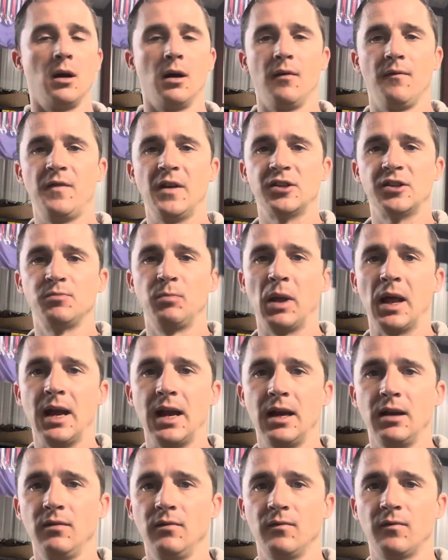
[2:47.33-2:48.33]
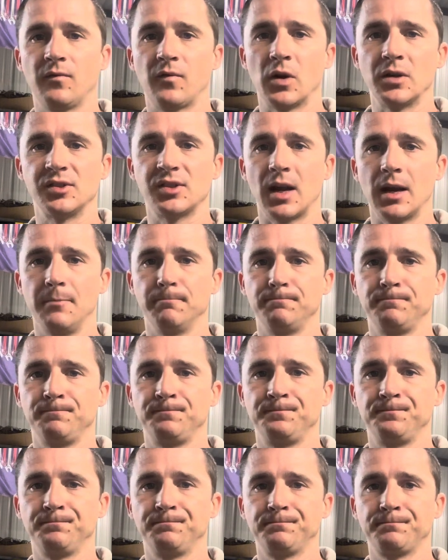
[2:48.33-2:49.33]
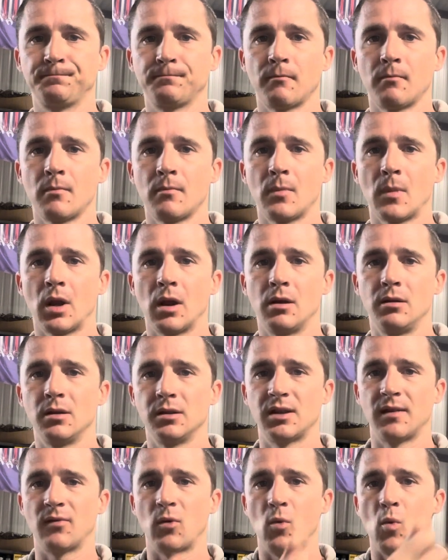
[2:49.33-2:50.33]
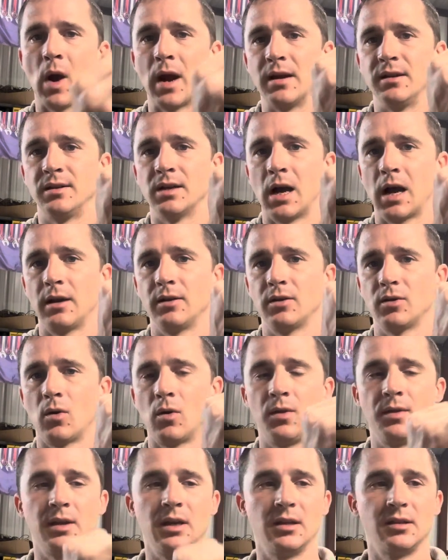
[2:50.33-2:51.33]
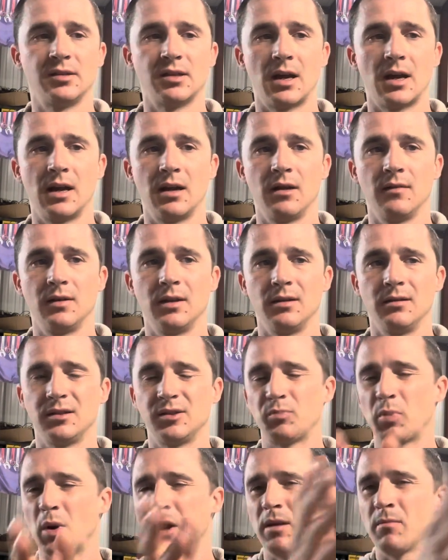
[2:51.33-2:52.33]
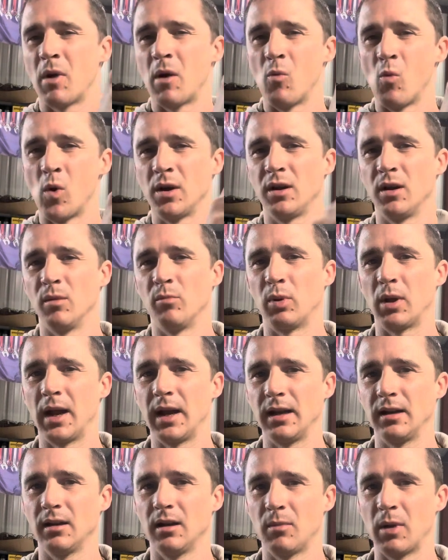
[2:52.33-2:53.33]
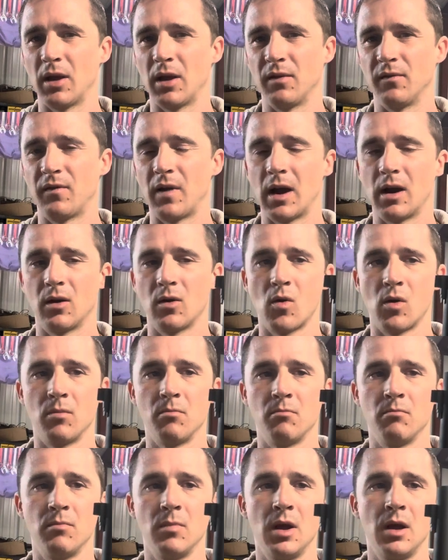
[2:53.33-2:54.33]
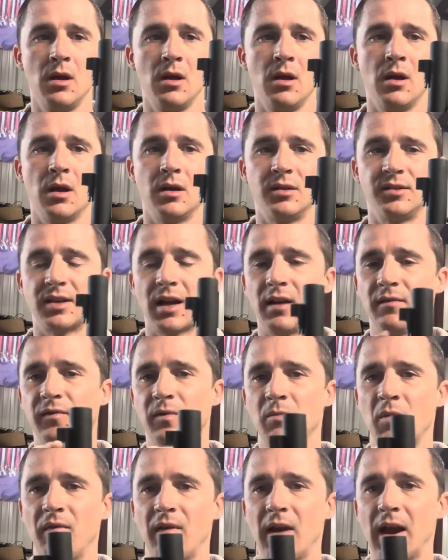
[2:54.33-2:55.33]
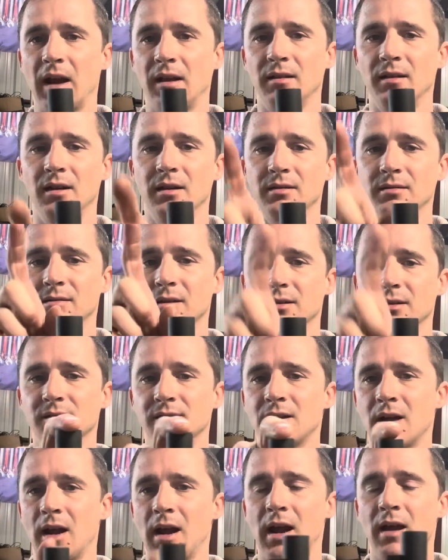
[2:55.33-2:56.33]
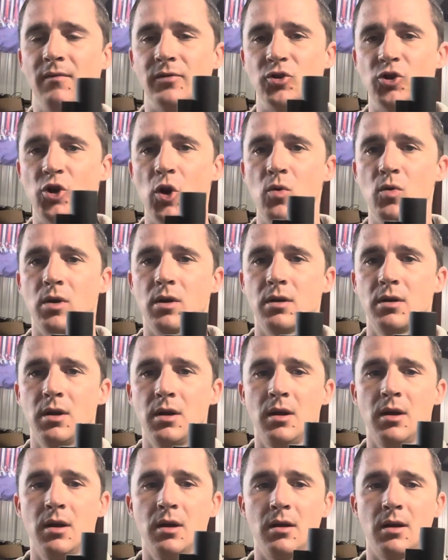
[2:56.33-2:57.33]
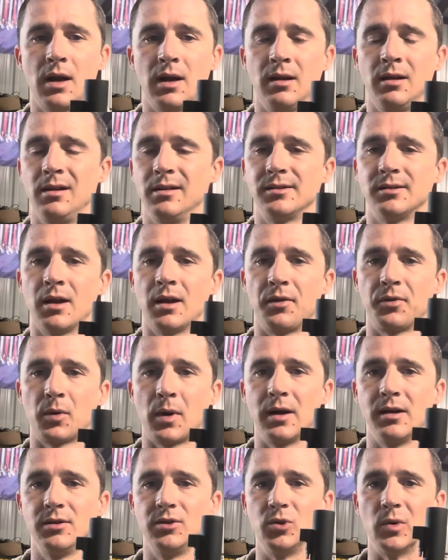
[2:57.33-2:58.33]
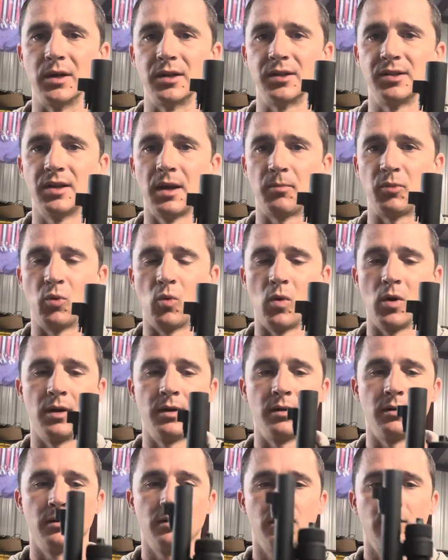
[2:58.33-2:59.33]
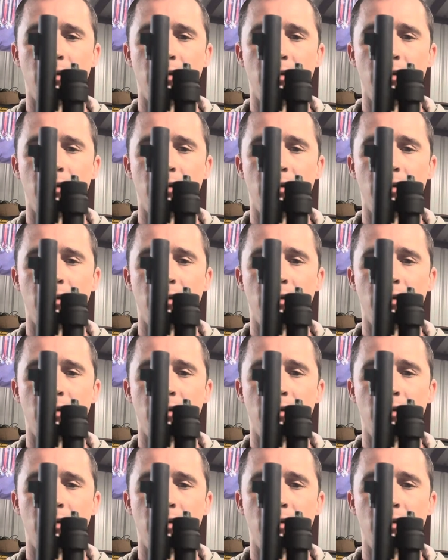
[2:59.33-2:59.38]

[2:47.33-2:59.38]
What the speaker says: Fixed blade front sight. Does have a white dot on the inside of it. It's probably my one complaint about the firearm, aside from the fact that it does not have a choke and it is not threaded to accept one.